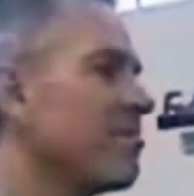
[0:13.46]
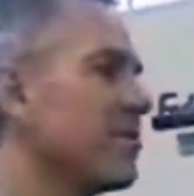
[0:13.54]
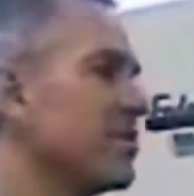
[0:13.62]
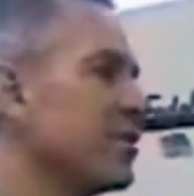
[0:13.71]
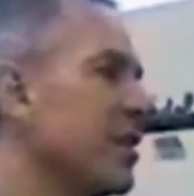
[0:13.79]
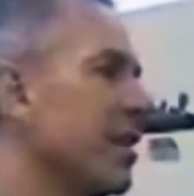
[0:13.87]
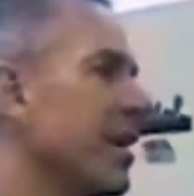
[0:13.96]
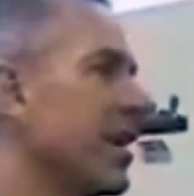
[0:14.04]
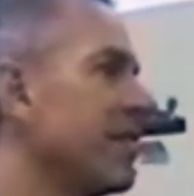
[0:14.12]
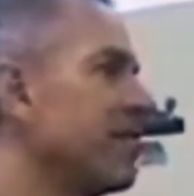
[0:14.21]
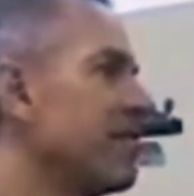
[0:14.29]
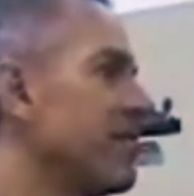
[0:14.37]
MachineLink
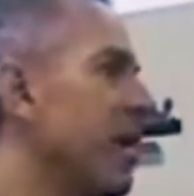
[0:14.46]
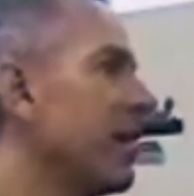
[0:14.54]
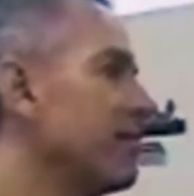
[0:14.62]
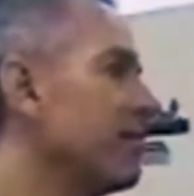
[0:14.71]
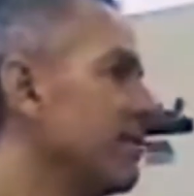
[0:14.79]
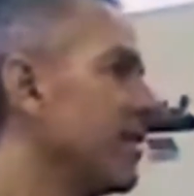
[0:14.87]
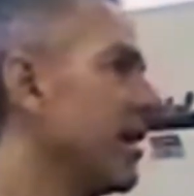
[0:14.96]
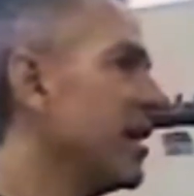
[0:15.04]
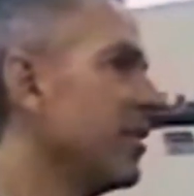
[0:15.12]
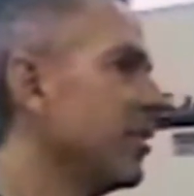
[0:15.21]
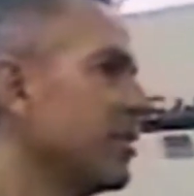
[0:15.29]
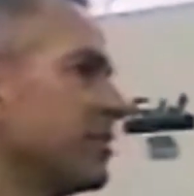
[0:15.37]
about 10 years.